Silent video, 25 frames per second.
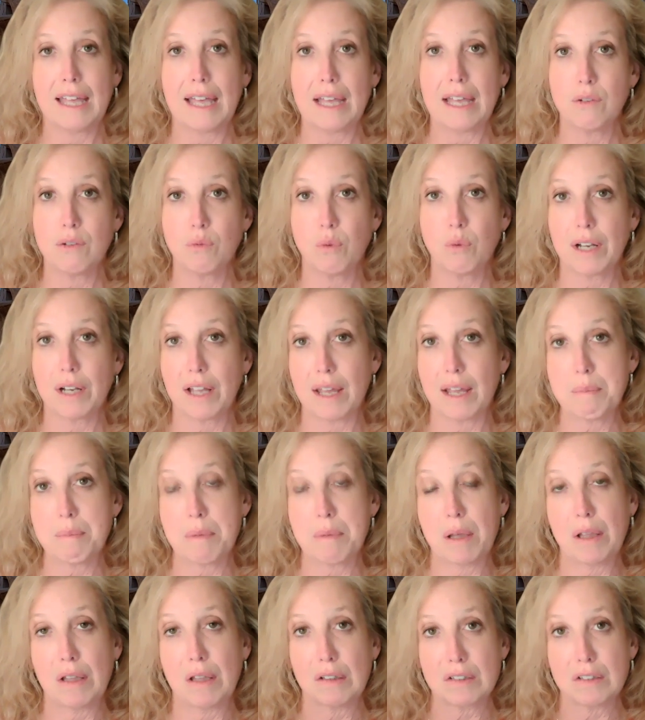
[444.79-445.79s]
And what
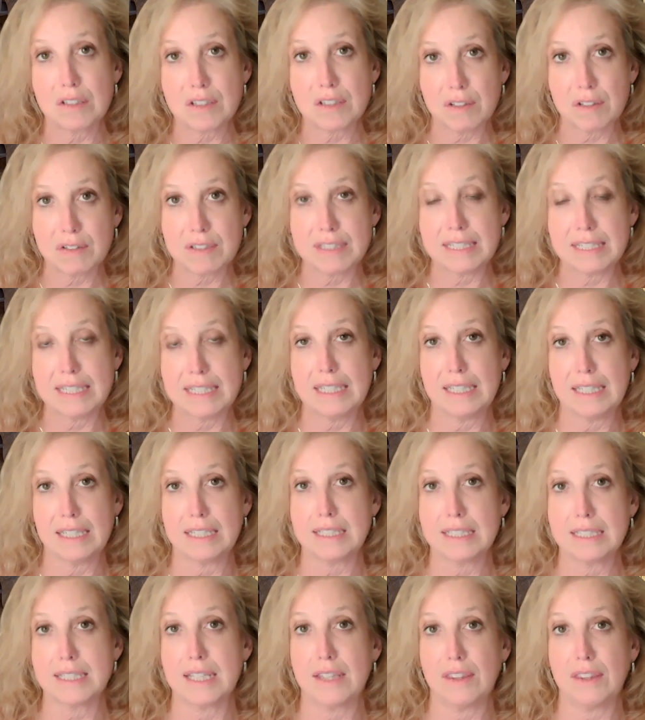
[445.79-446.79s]
I'm also seeing
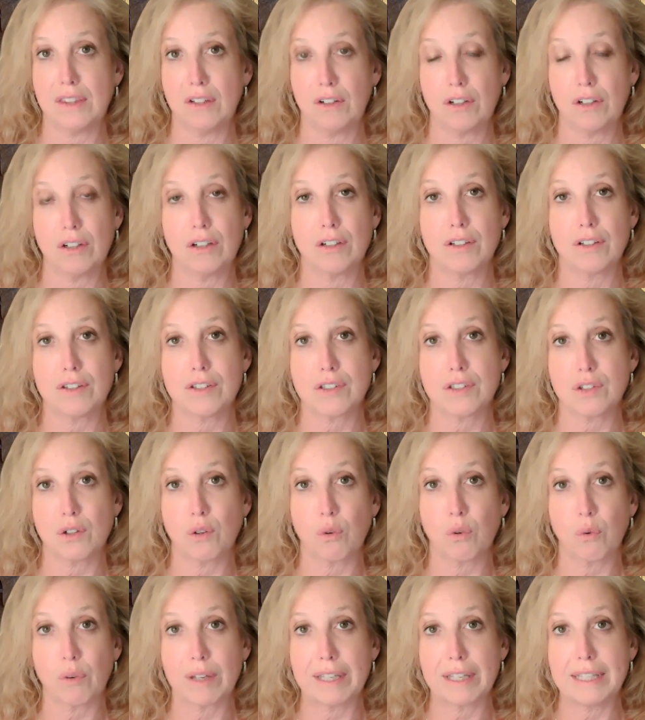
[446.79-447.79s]
is that the Earth's
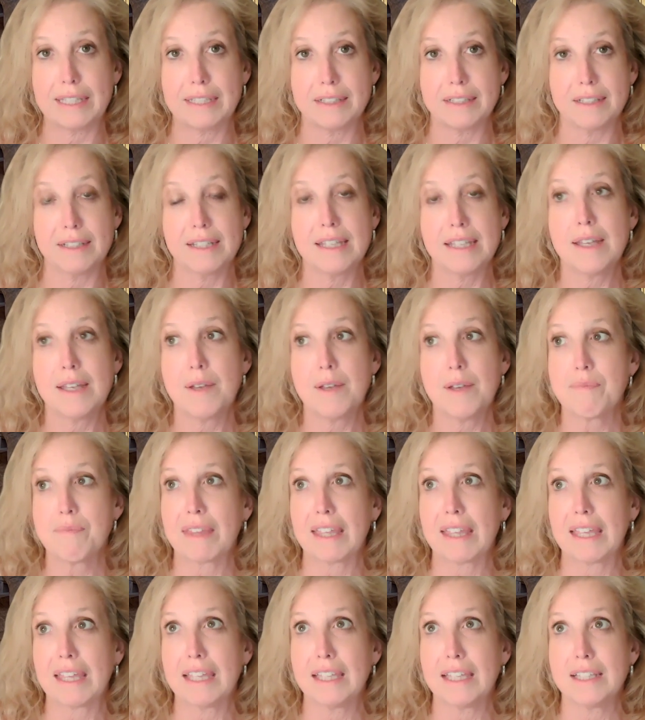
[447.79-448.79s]
grid
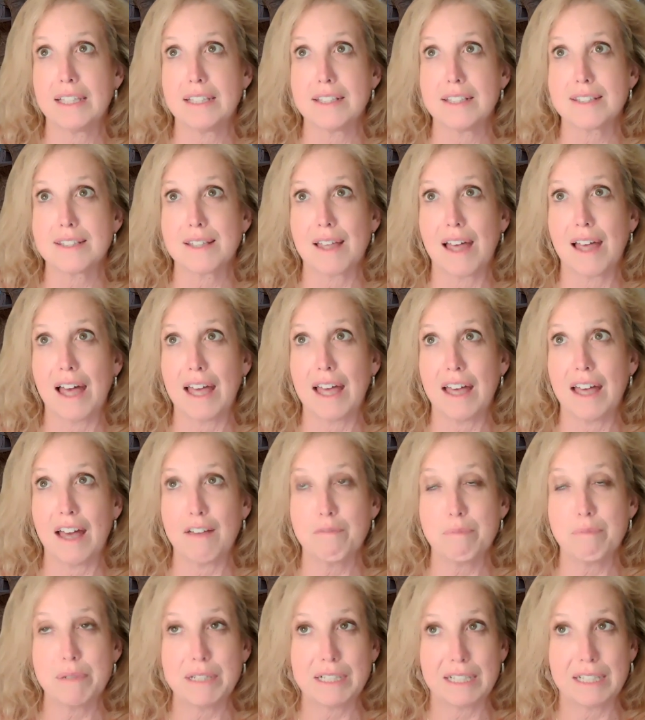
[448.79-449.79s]

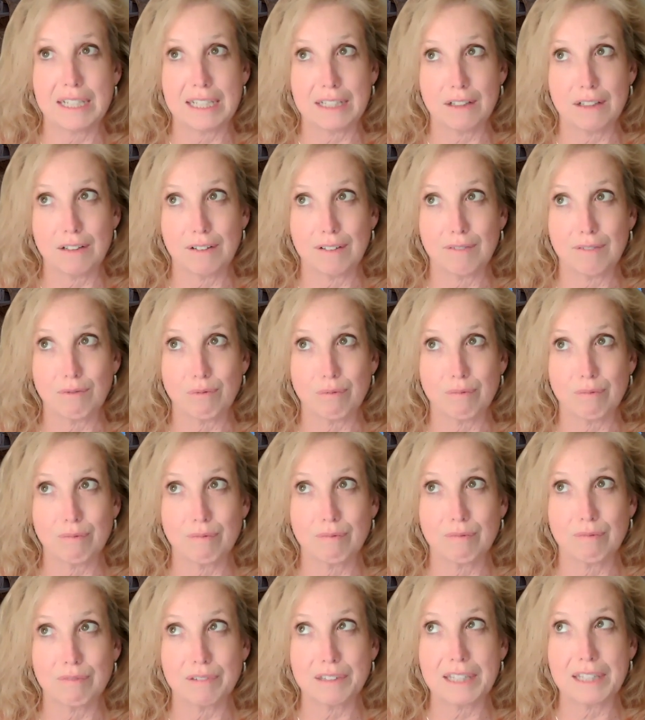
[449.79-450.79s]
I've been in
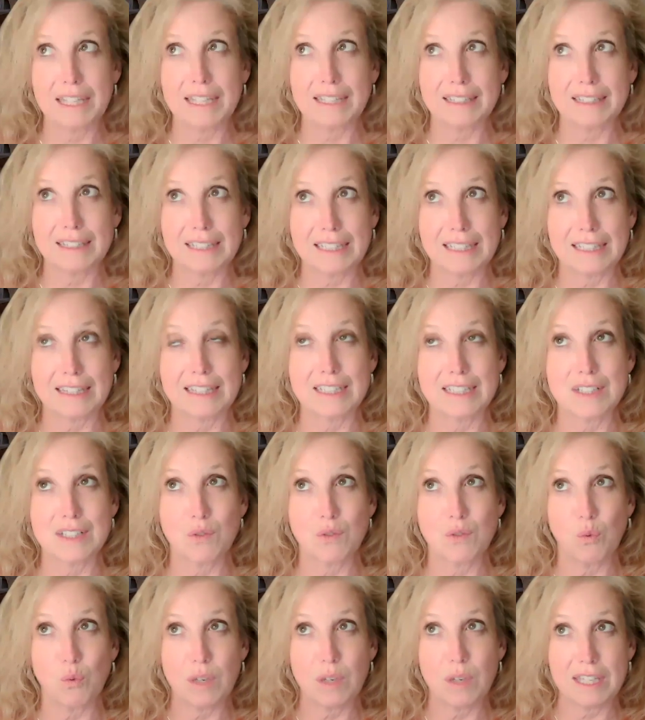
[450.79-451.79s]
lately
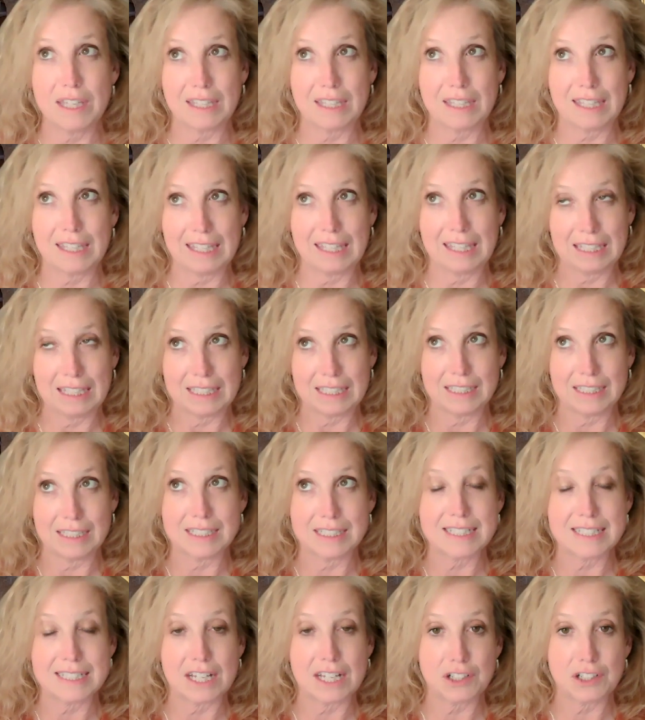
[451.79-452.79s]
this week in
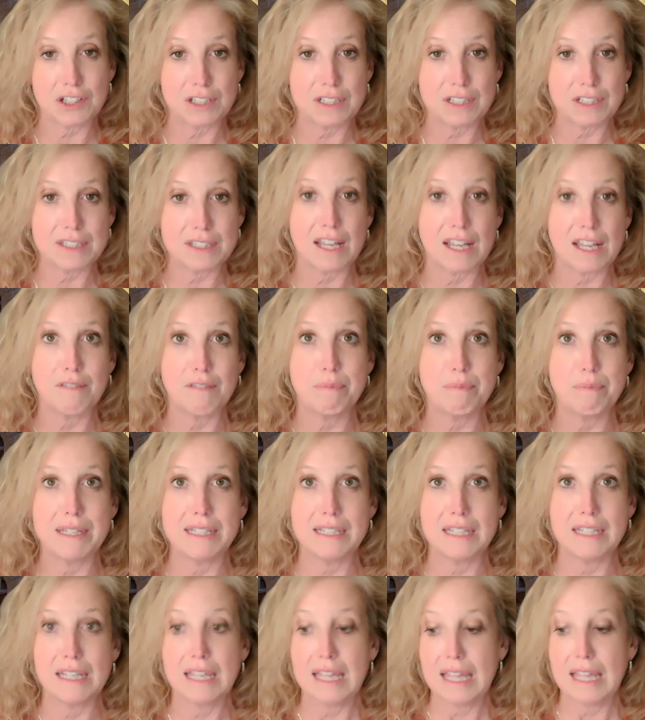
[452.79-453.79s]
sessions, I've
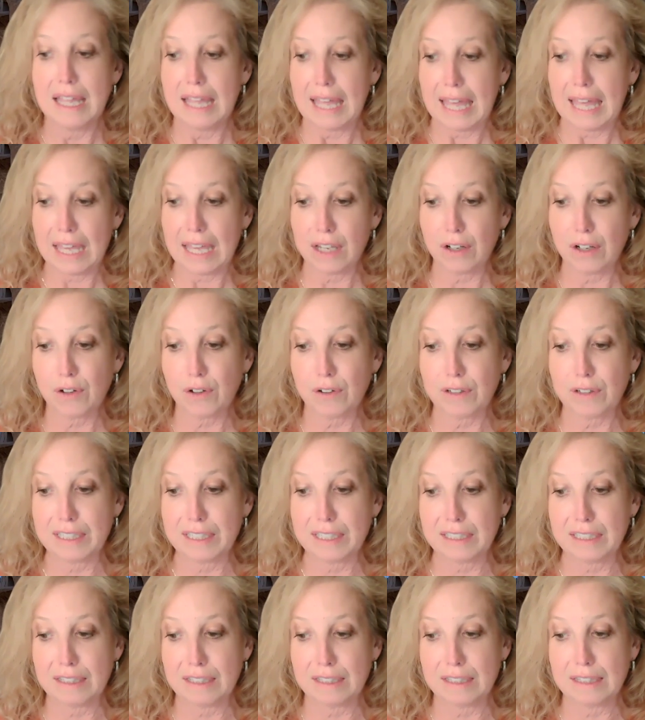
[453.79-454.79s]
been
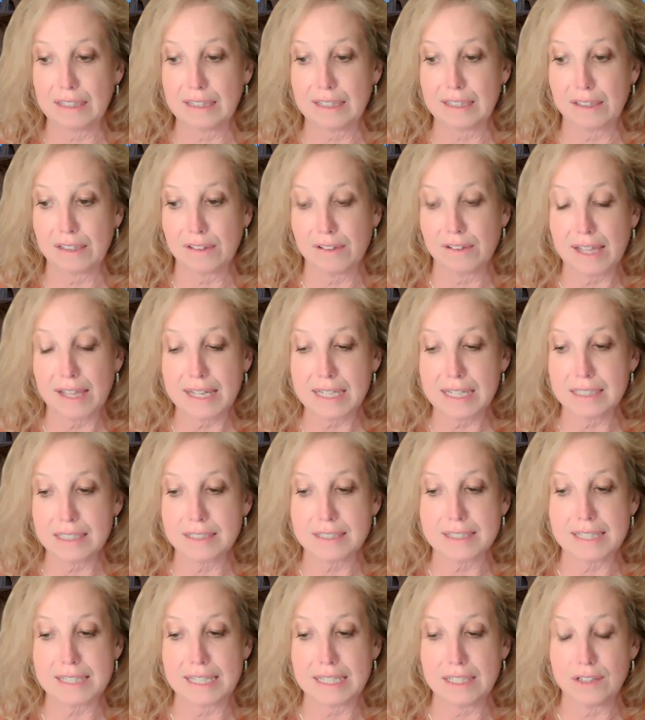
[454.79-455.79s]
anchoring the
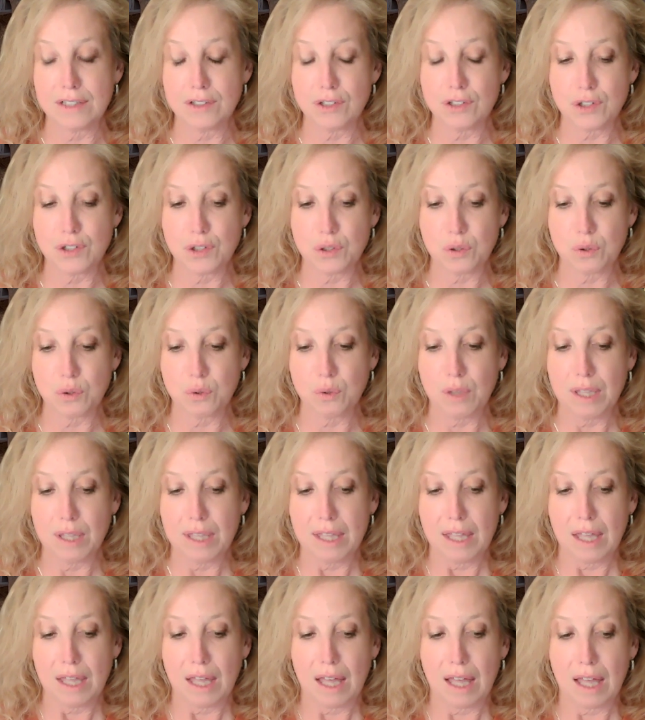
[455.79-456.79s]
clients into
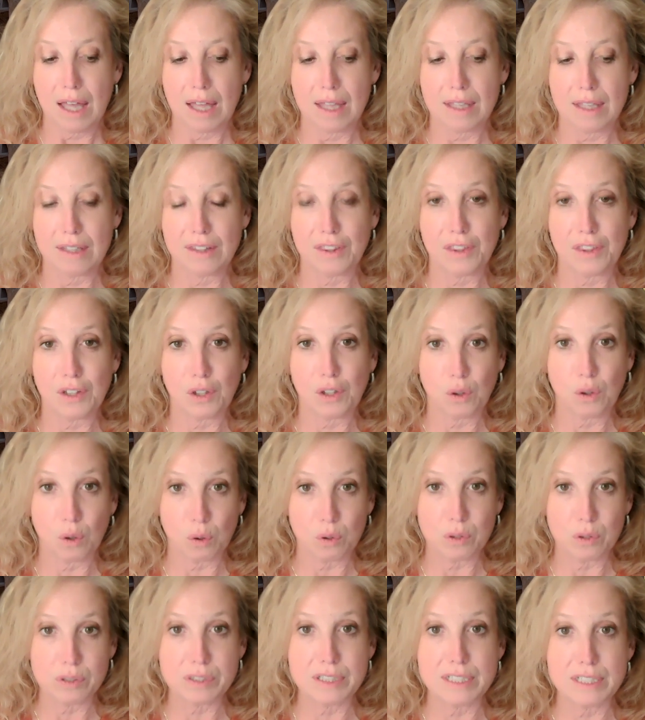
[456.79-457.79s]

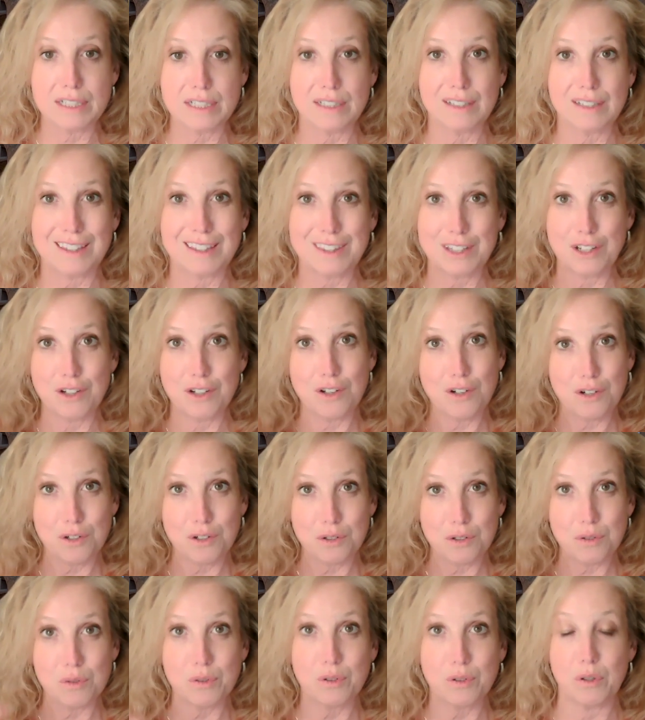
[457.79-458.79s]
the
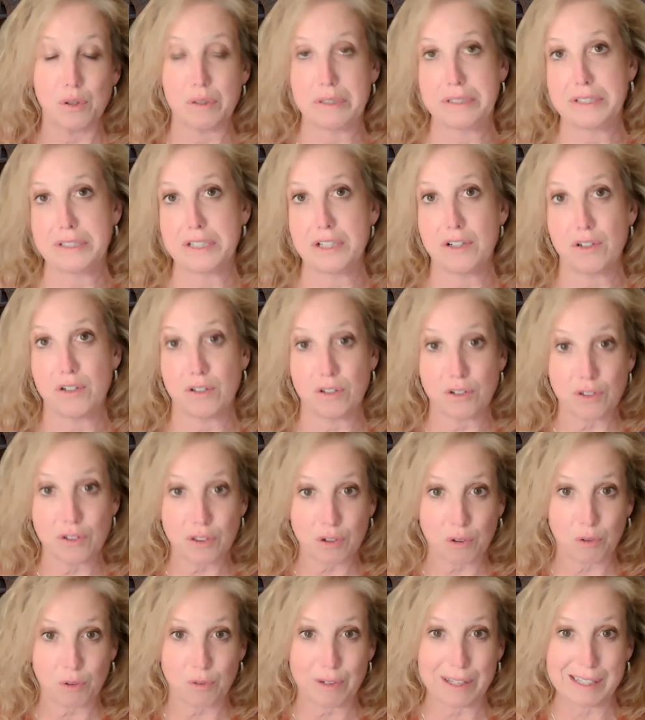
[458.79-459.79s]
new golden
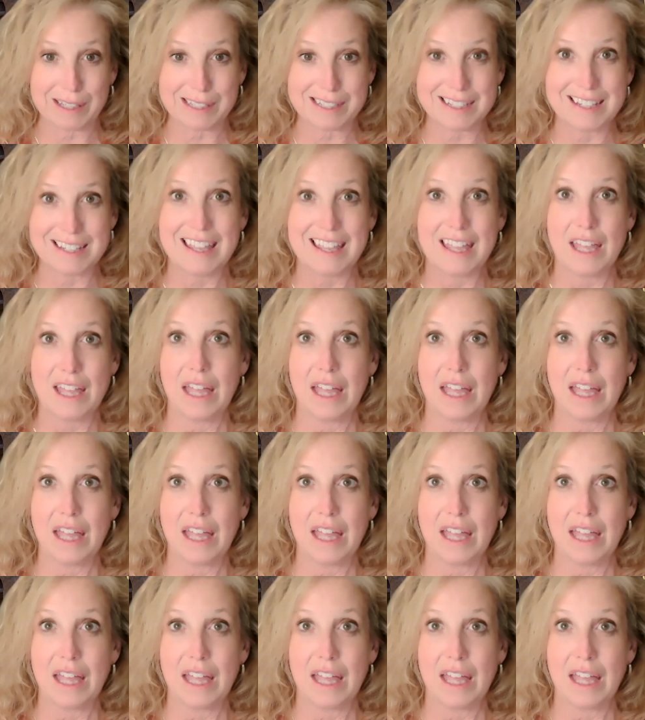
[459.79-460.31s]
Earth grid